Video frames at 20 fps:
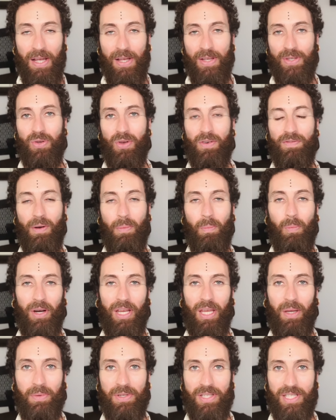So if I'm
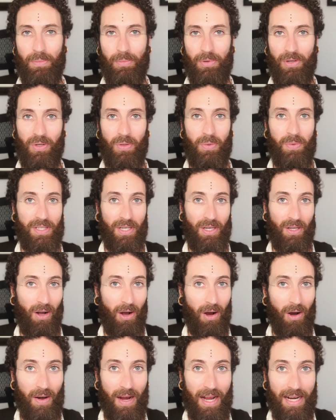working with someone who was in a
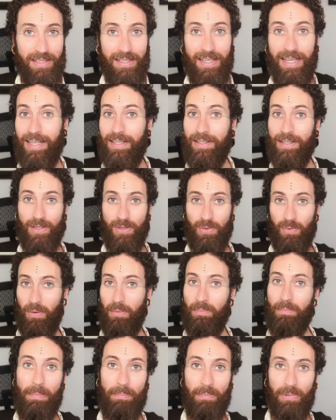car accident and doesn't
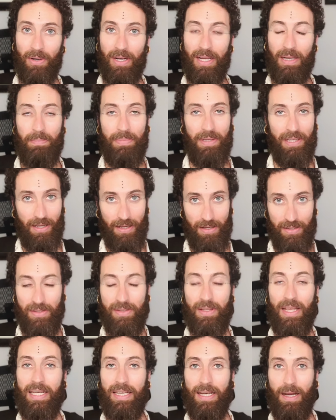remember it because
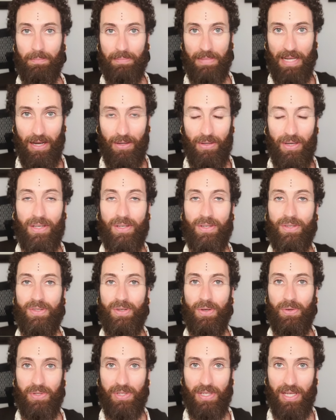they numbed out and
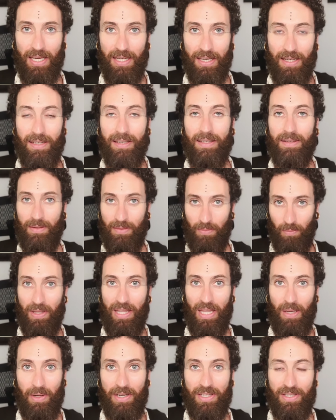dissociated when
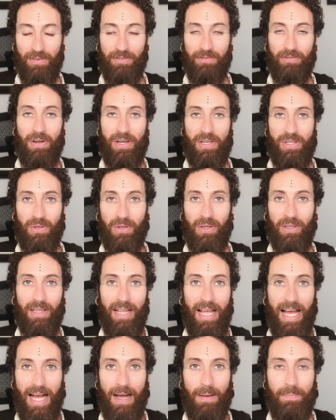they went into freeze or
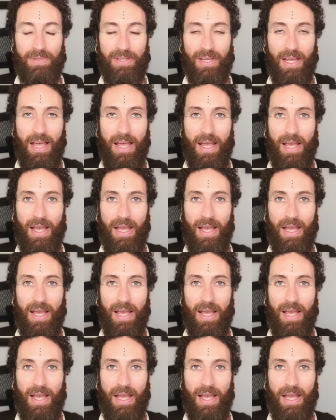collapse,